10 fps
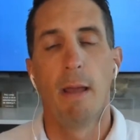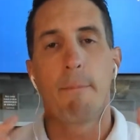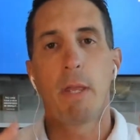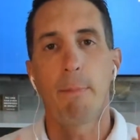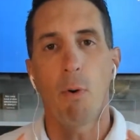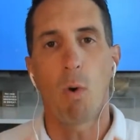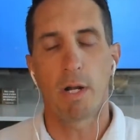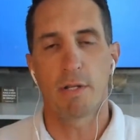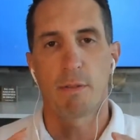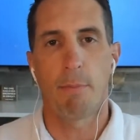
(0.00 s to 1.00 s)
People
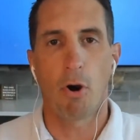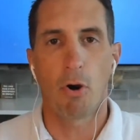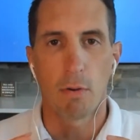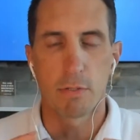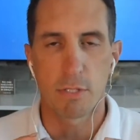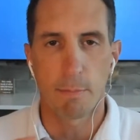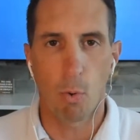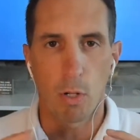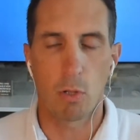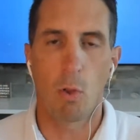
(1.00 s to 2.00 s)
want to
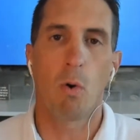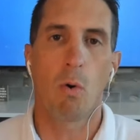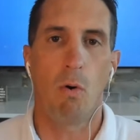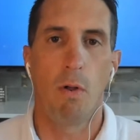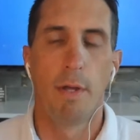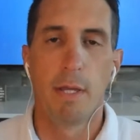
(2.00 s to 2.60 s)
support local.